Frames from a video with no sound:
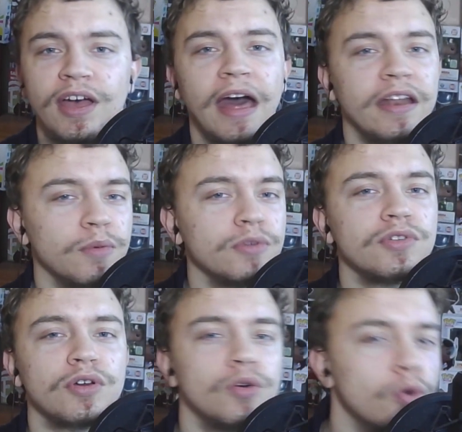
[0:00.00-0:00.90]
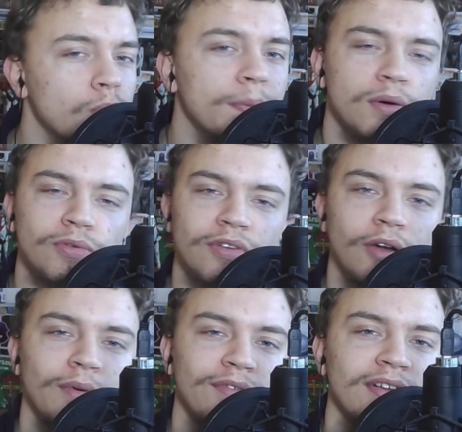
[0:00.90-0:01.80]
and you wanted a cool build to
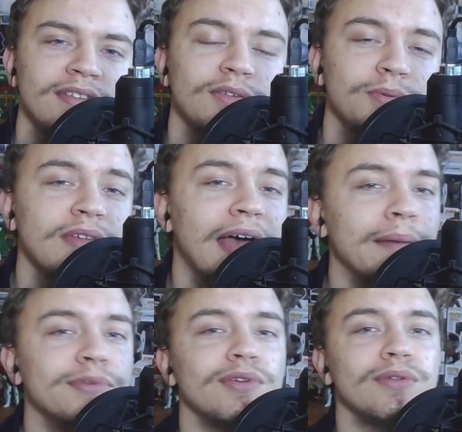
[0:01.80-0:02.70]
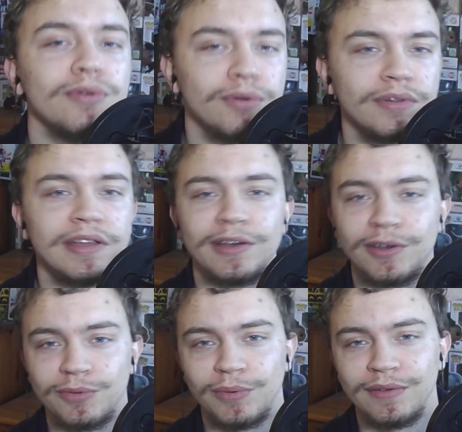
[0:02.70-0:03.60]
go with it, this was absolutely a
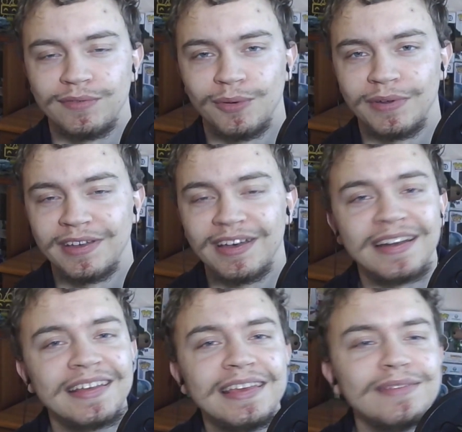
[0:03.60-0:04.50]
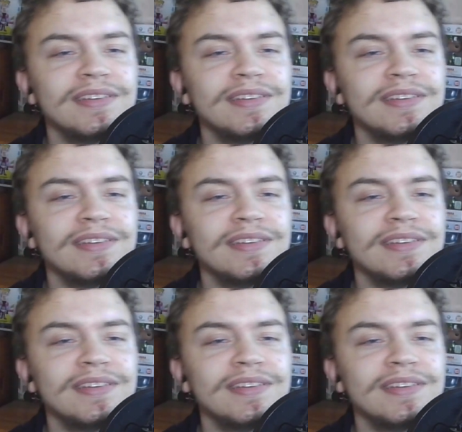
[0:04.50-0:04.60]
good way of doing it. And it even